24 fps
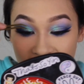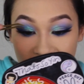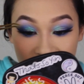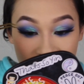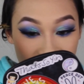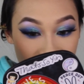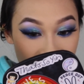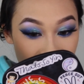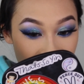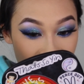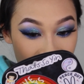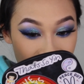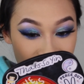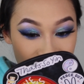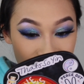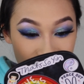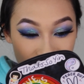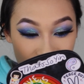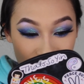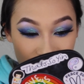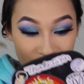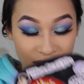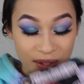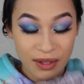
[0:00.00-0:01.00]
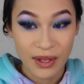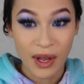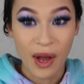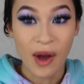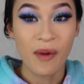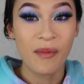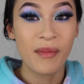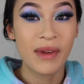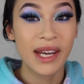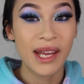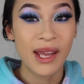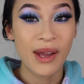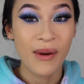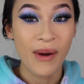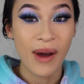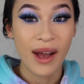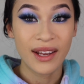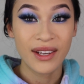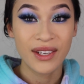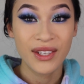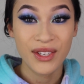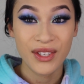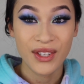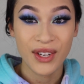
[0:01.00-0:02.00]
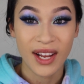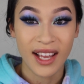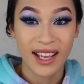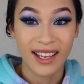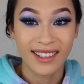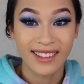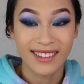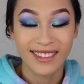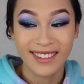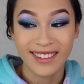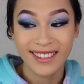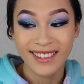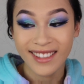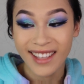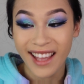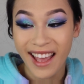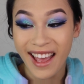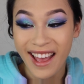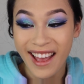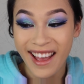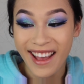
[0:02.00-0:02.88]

It answered so many questions